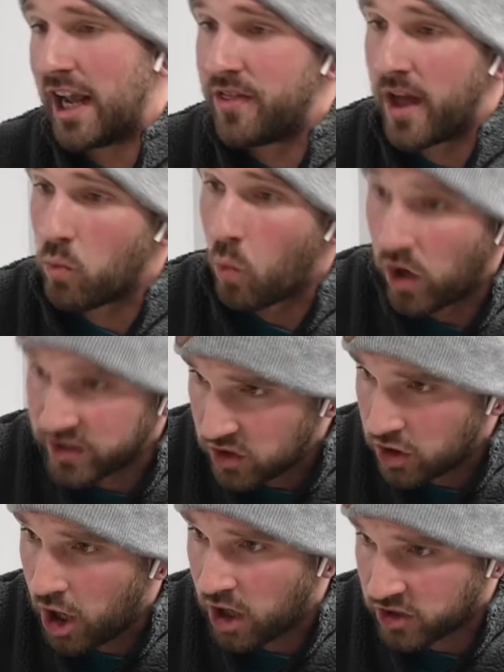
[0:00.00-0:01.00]
And then once
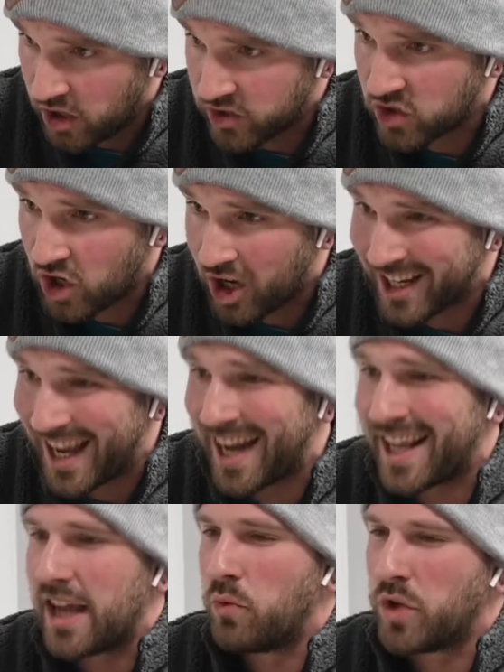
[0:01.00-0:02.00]
the dog does start
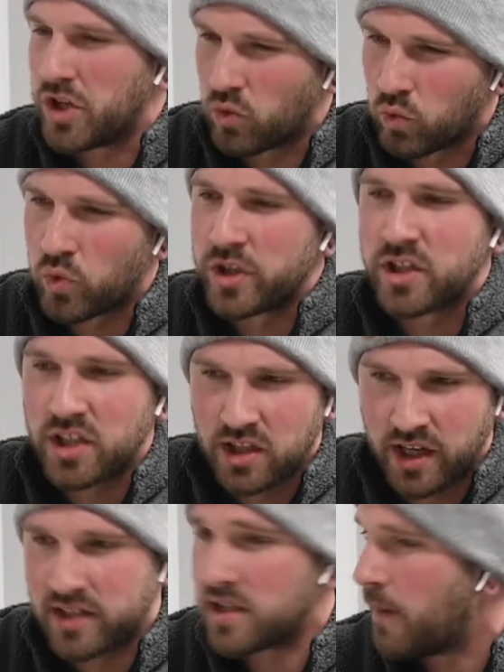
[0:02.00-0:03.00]
getting it, we could really,
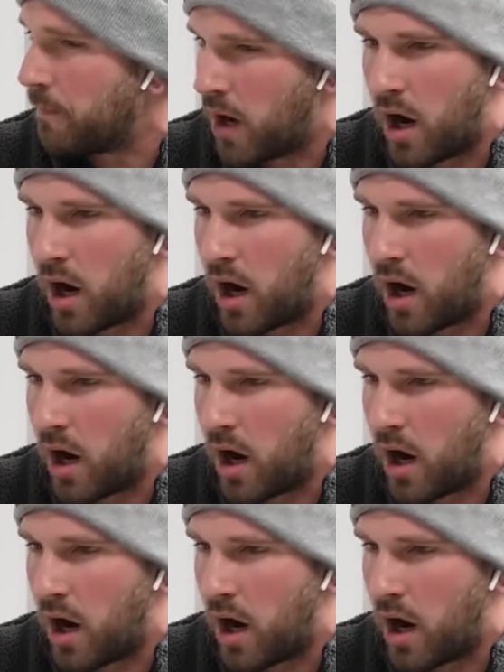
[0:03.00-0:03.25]
like I said,